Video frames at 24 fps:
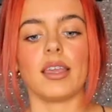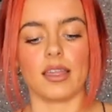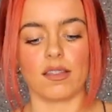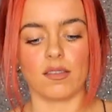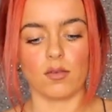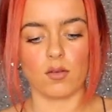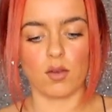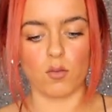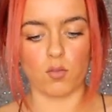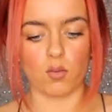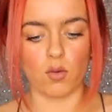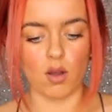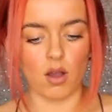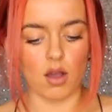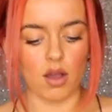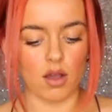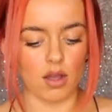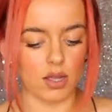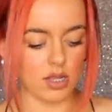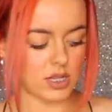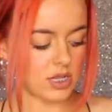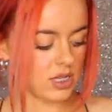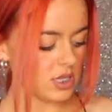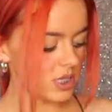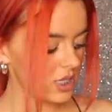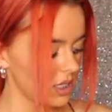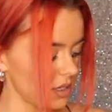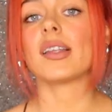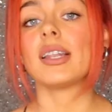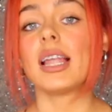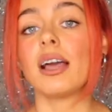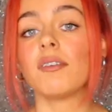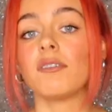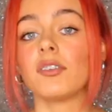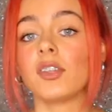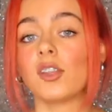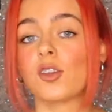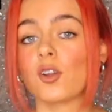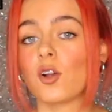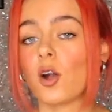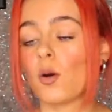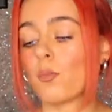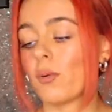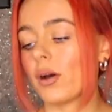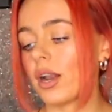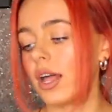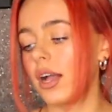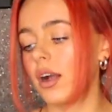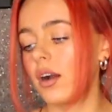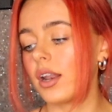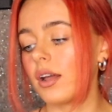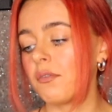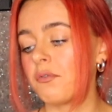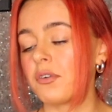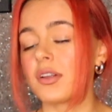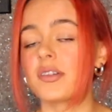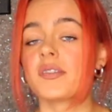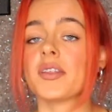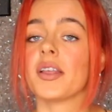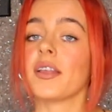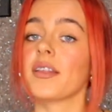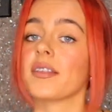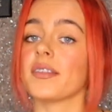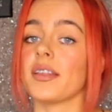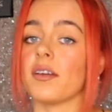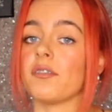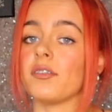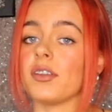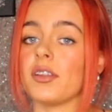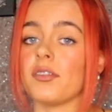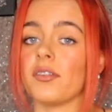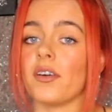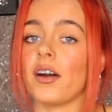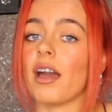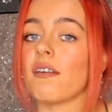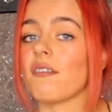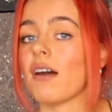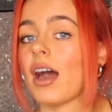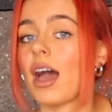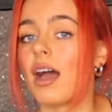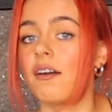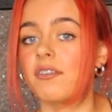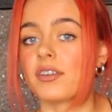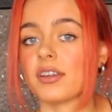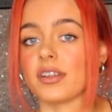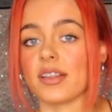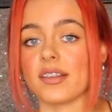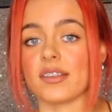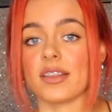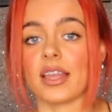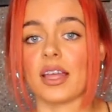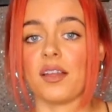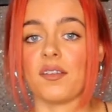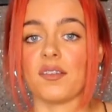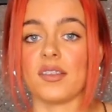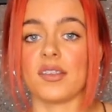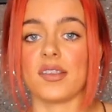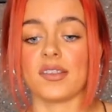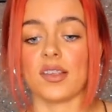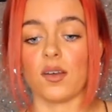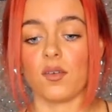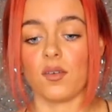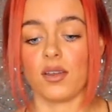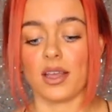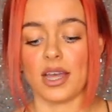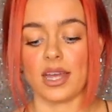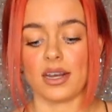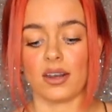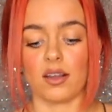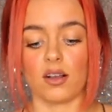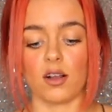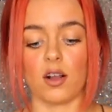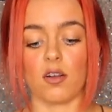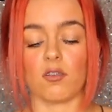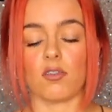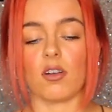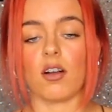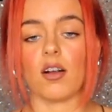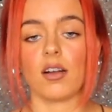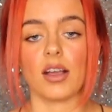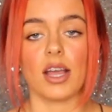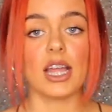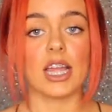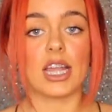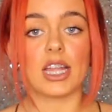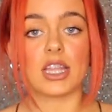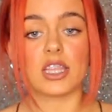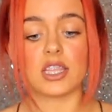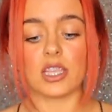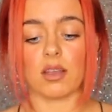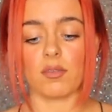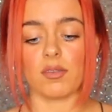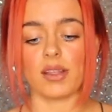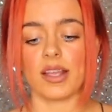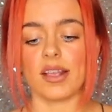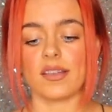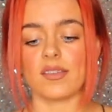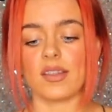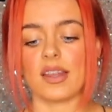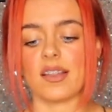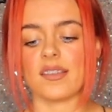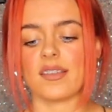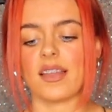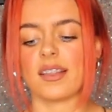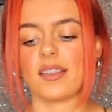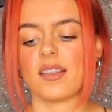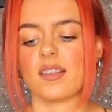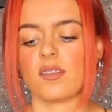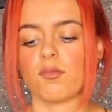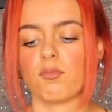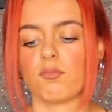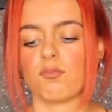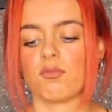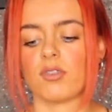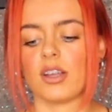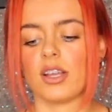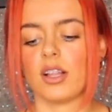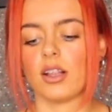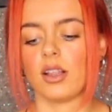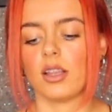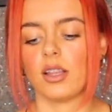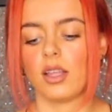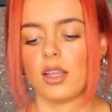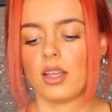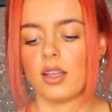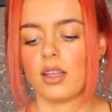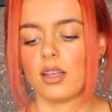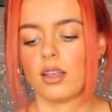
it was €11, but I got it for $6.75 after discounts, so cannot go wrong. It's so nice, and it's like this real